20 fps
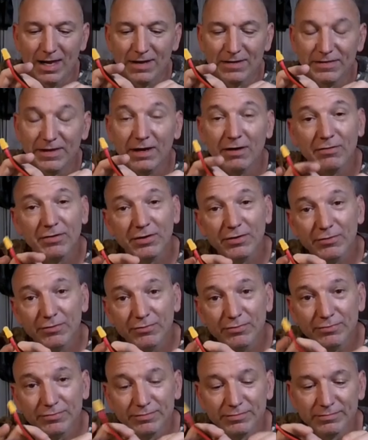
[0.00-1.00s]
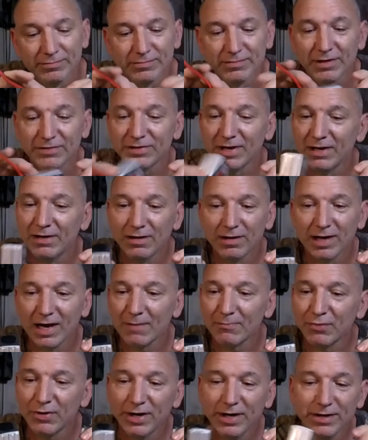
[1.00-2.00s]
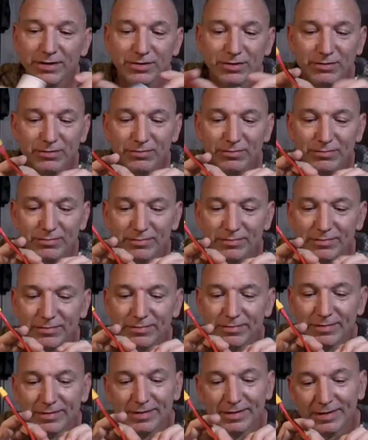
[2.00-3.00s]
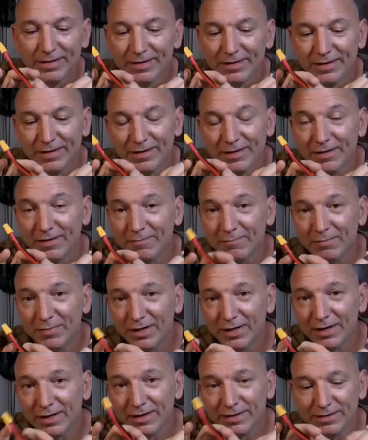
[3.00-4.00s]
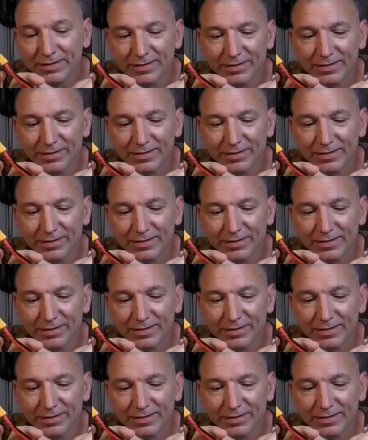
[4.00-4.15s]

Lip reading: they'll do, because they look like brand new, but